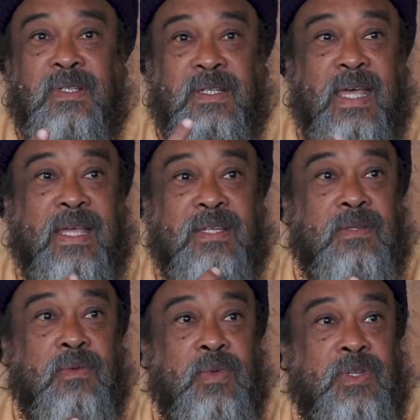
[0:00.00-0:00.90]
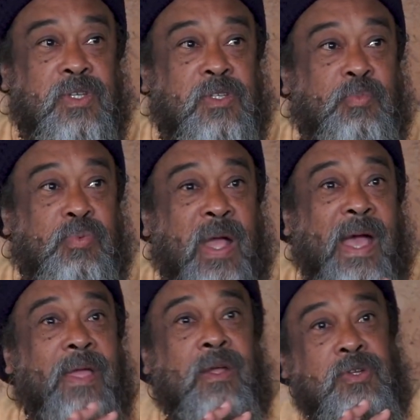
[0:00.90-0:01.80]
that which is
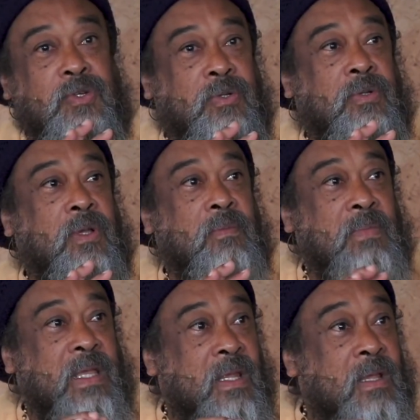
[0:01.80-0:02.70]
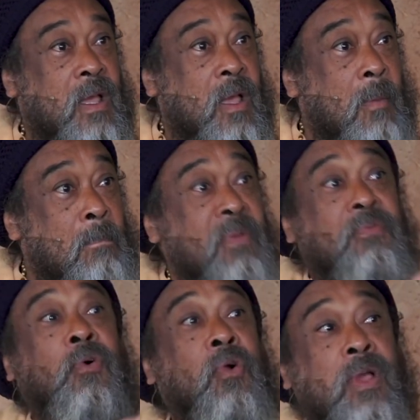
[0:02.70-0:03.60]
prior to, meaning
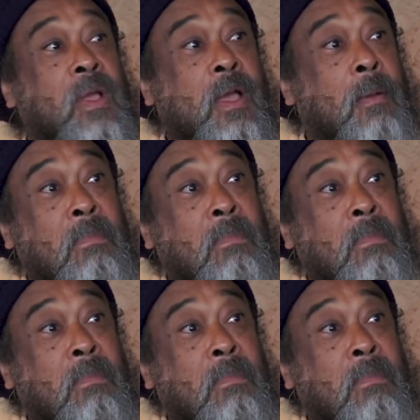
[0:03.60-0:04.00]
before